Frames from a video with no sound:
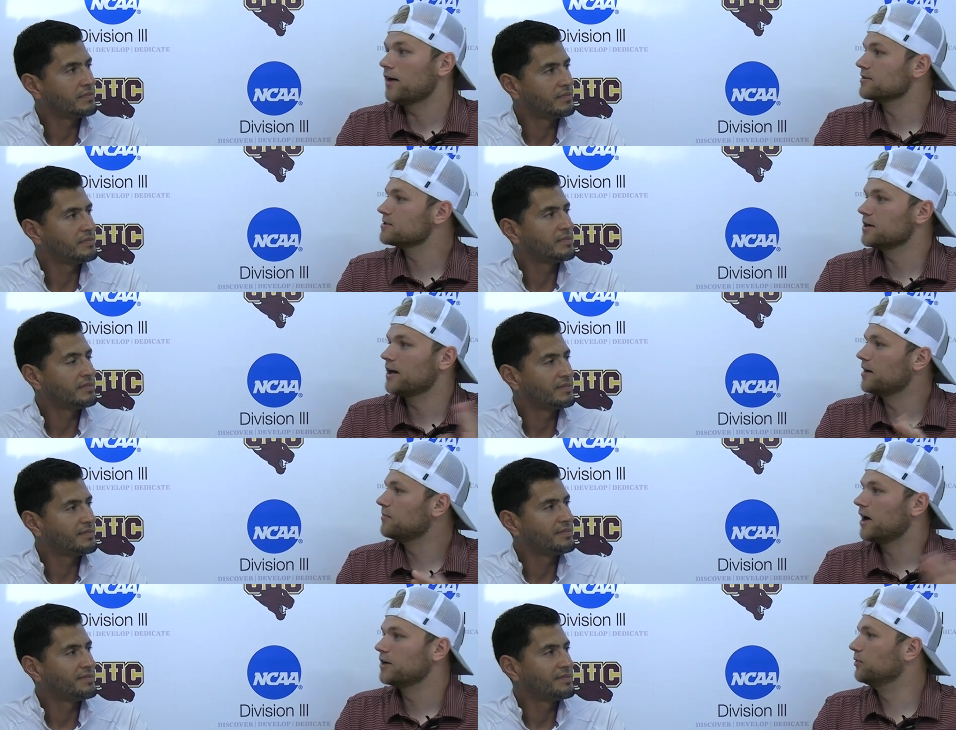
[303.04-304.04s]
Speaker 1: out of sight, out
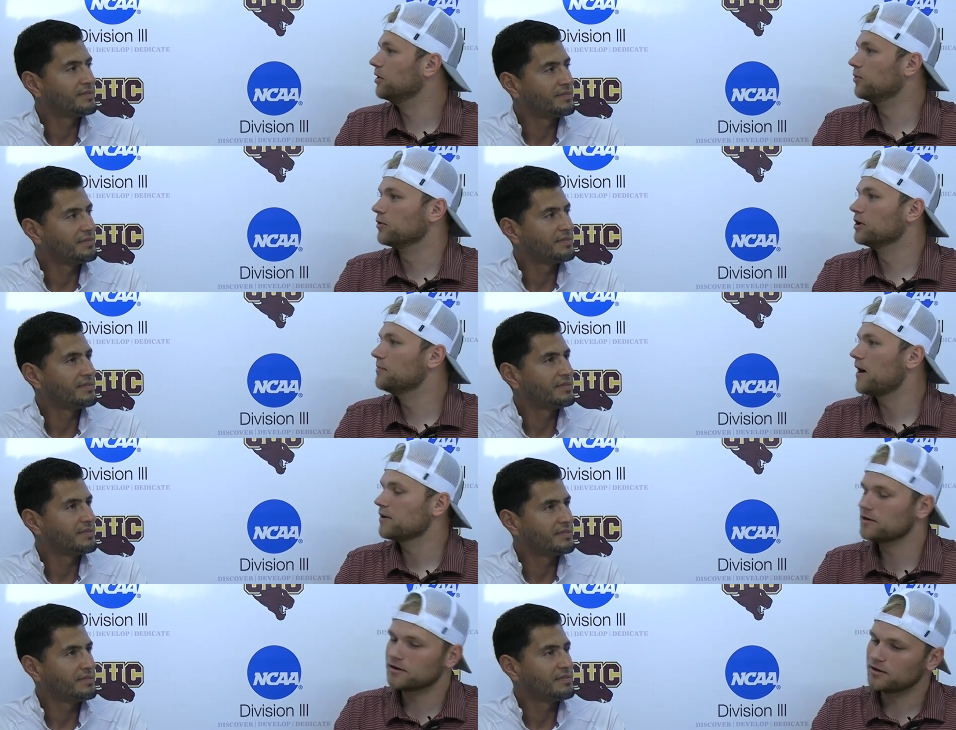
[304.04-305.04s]
of mind, we don't worry
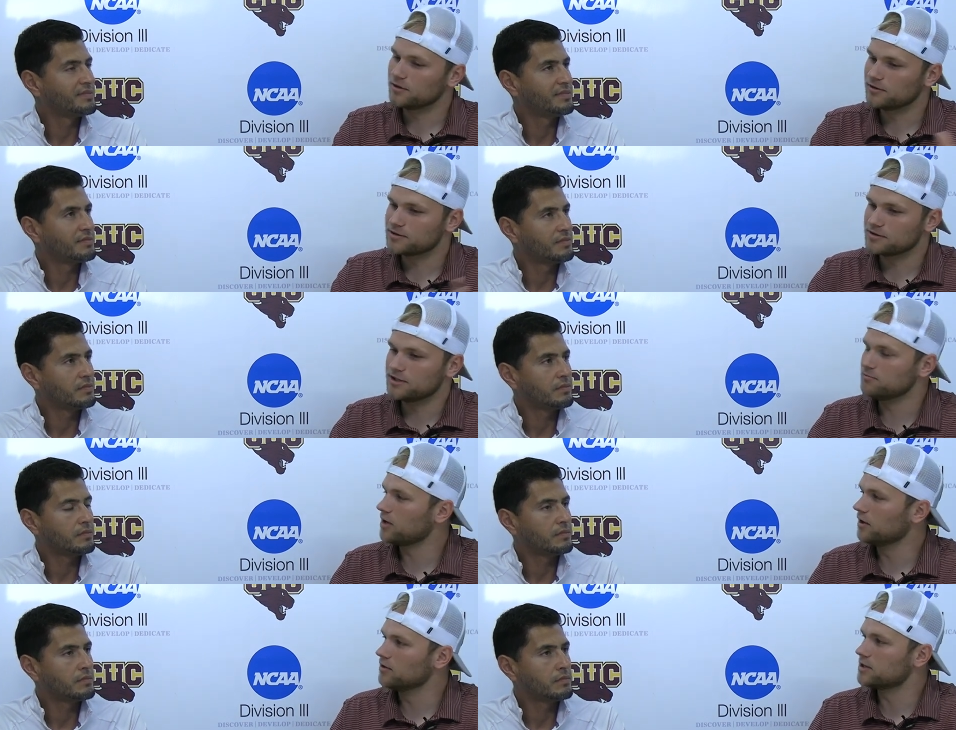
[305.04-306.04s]
about it, or, or does the
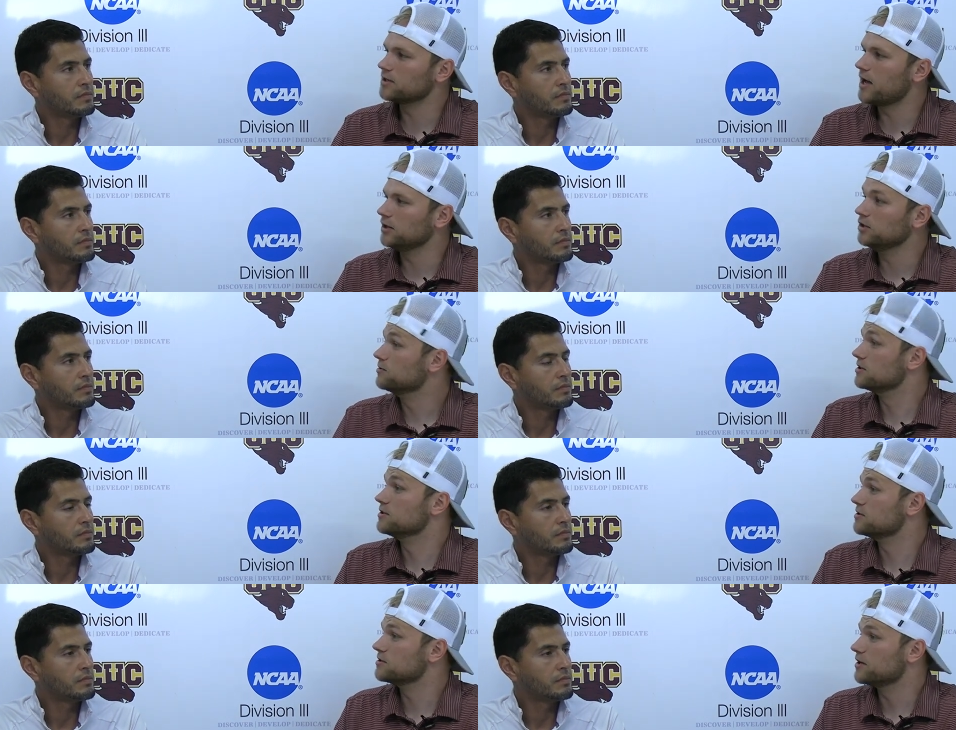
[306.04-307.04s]
team kind of look at that and use it
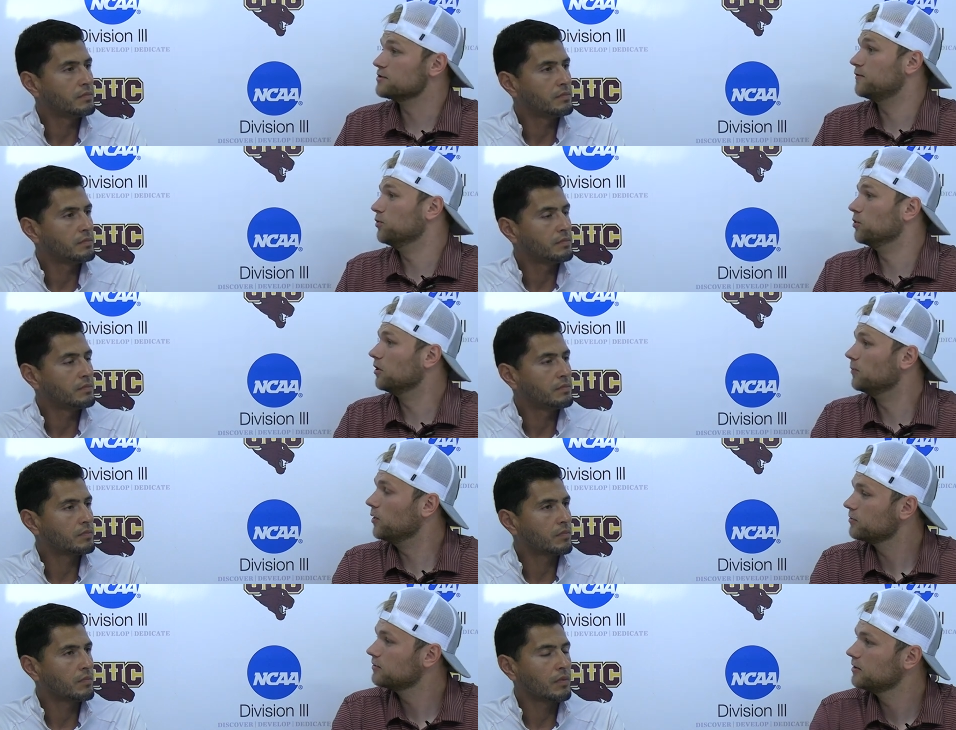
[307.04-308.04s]
as, as fuel
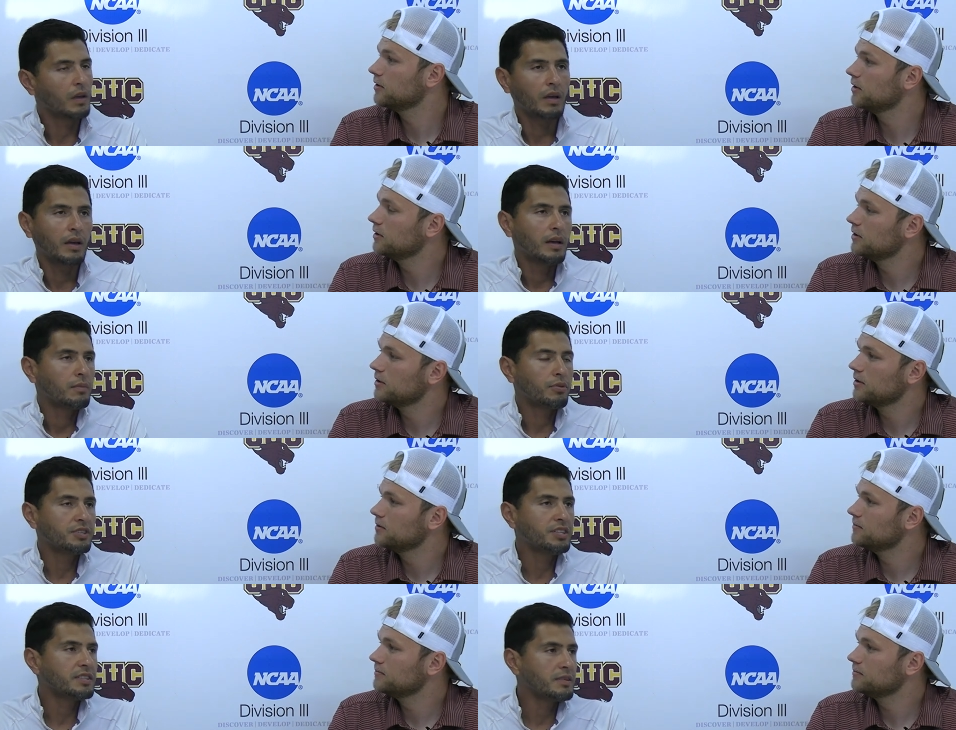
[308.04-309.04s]
almost?
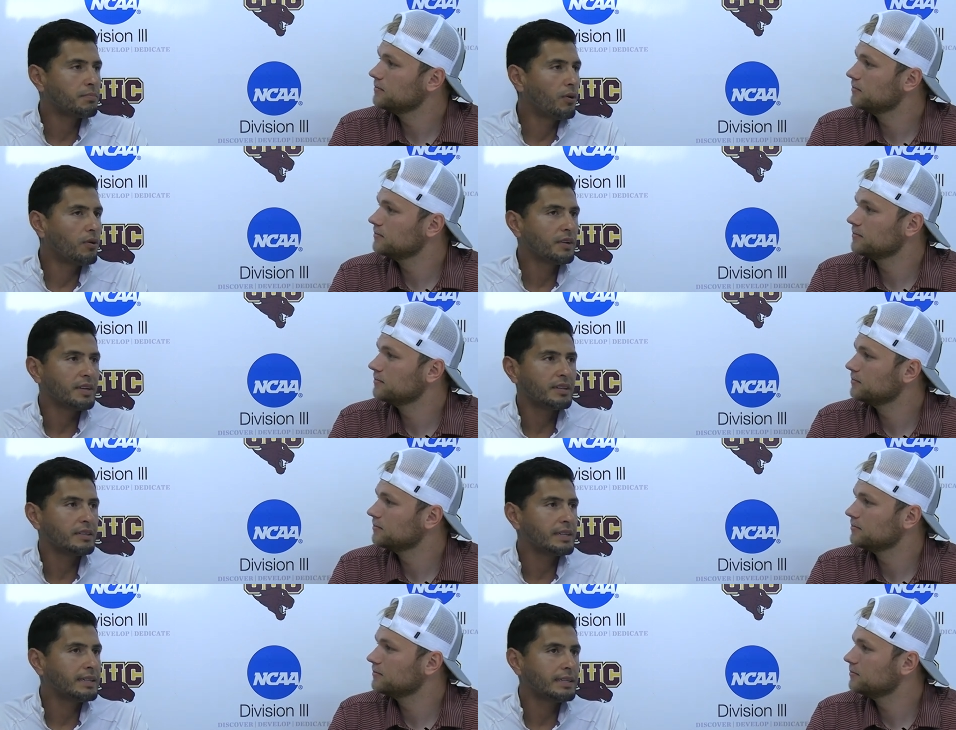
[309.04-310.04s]
Speaker 2: Preseason
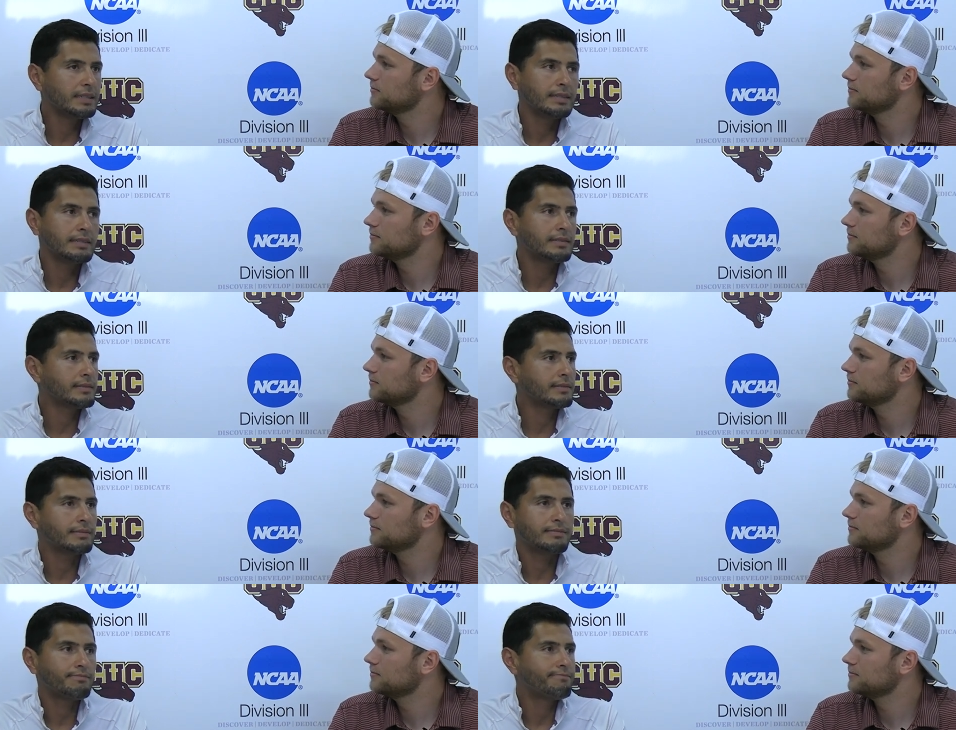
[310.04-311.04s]
polling
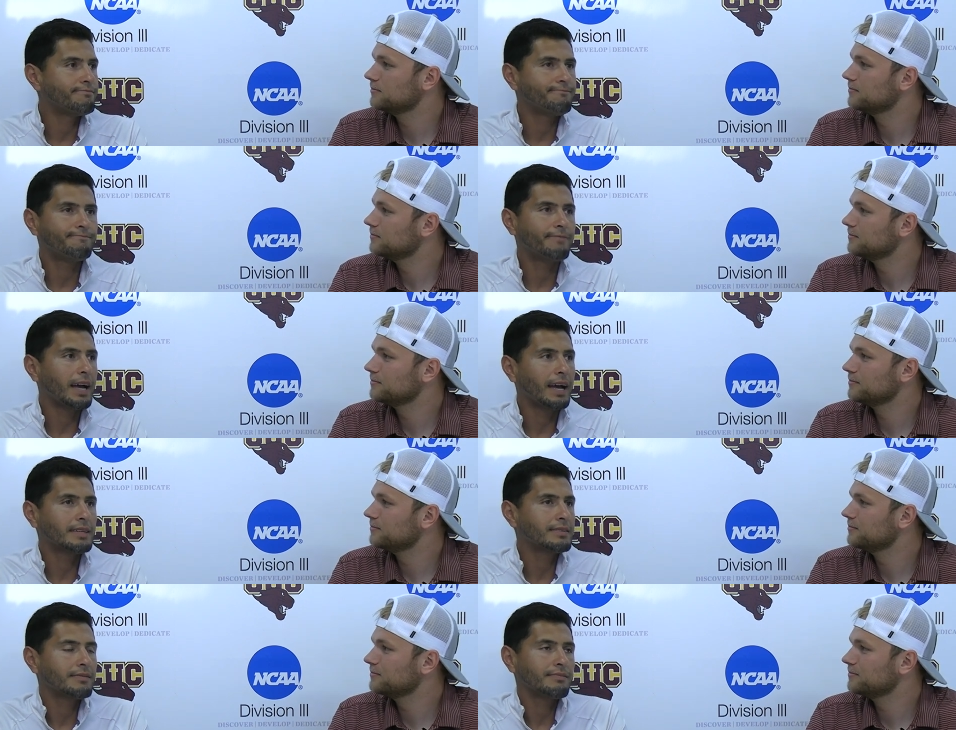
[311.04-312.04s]
is
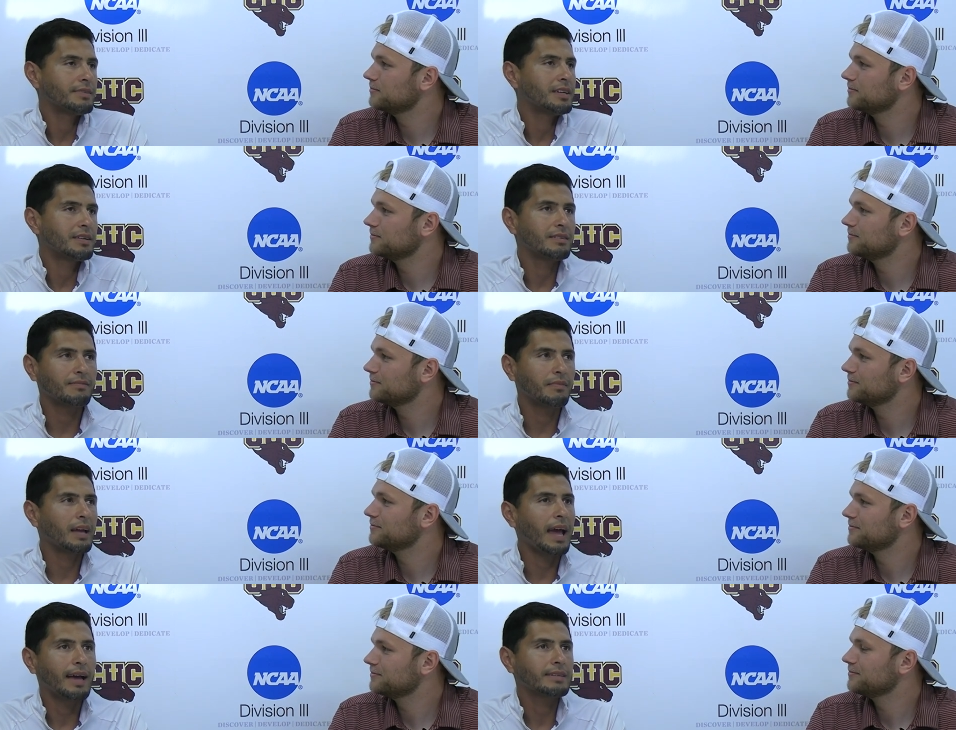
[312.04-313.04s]
has
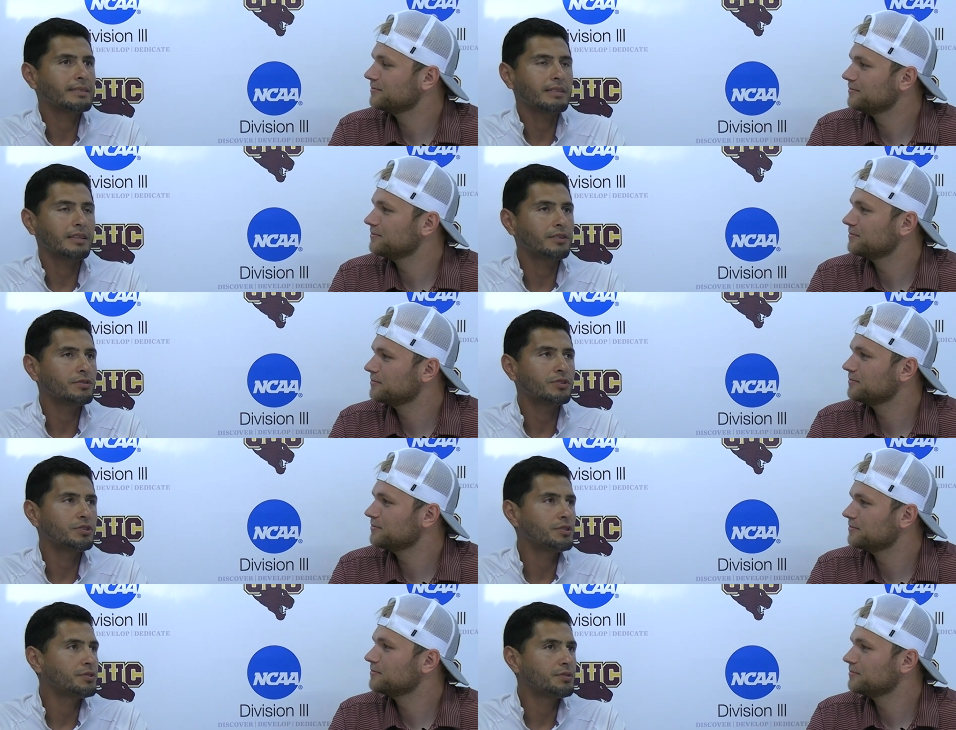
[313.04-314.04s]
has little
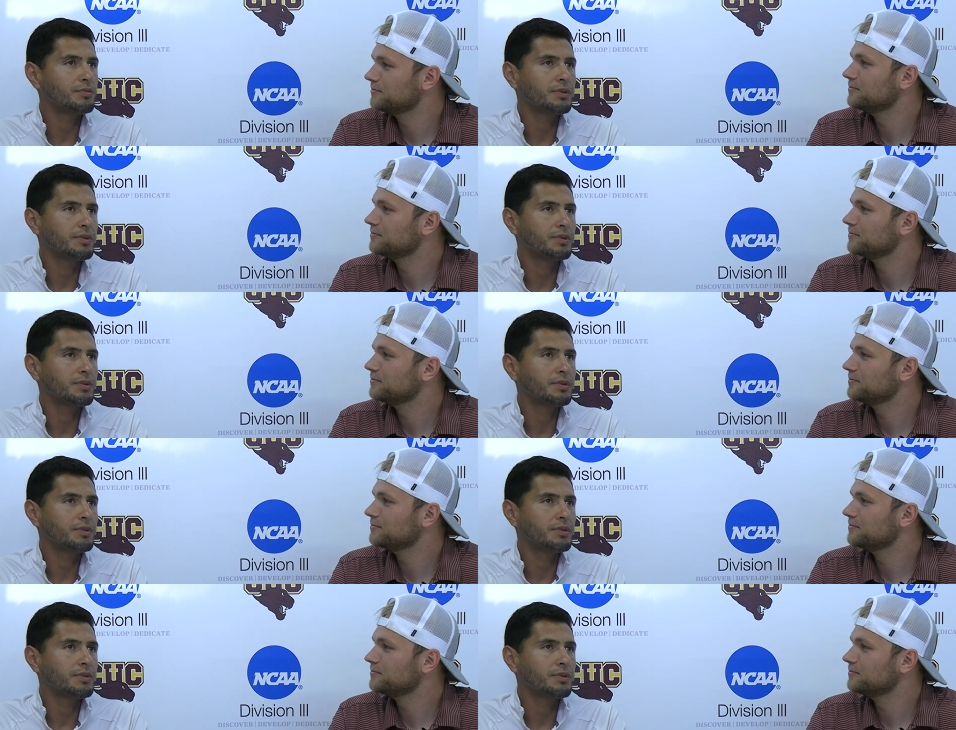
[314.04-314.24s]
to do